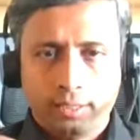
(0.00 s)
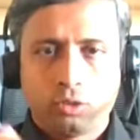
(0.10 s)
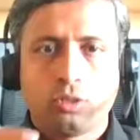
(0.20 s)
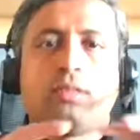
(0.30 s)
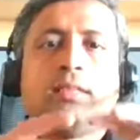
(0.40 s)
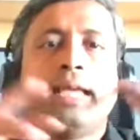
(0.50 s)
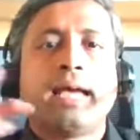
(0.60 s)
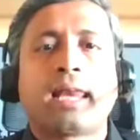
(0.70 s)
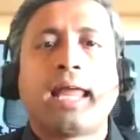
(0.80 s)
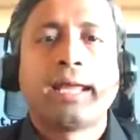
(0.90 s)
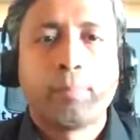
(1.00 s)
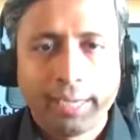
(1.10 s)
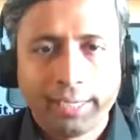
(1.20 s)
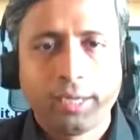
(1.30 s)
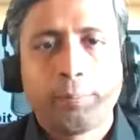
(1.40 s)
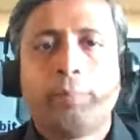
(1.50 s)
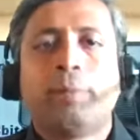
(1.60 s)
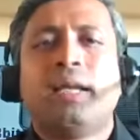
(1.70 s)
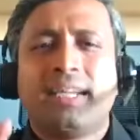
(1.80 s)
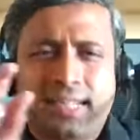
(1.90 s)
so they are like-minded
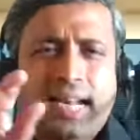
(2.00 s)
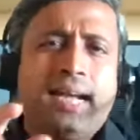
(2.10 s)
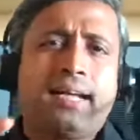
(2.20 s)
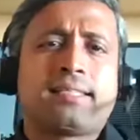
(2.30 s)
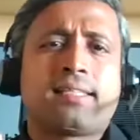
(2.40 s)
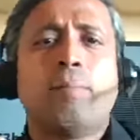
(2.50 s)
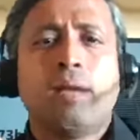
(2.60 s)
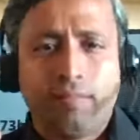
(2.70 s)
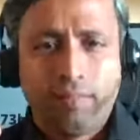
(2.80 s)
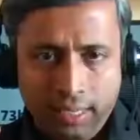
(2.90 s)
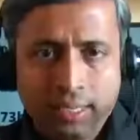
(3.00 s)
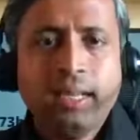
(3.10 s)
people at some level.